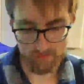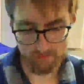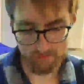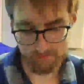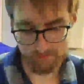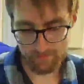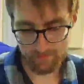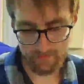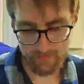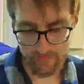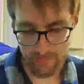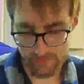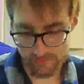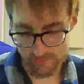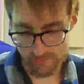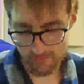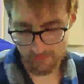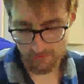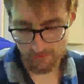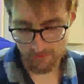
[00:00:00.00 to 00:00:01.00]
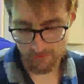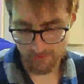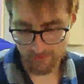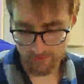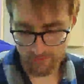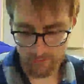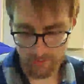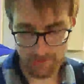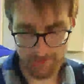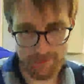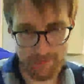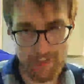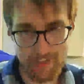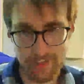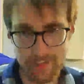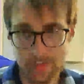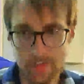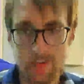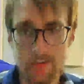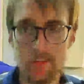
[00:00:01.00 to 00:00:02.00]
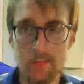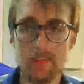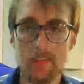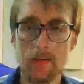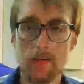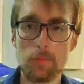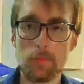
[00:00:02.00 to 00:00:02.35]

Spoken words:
That's not really going to affect anything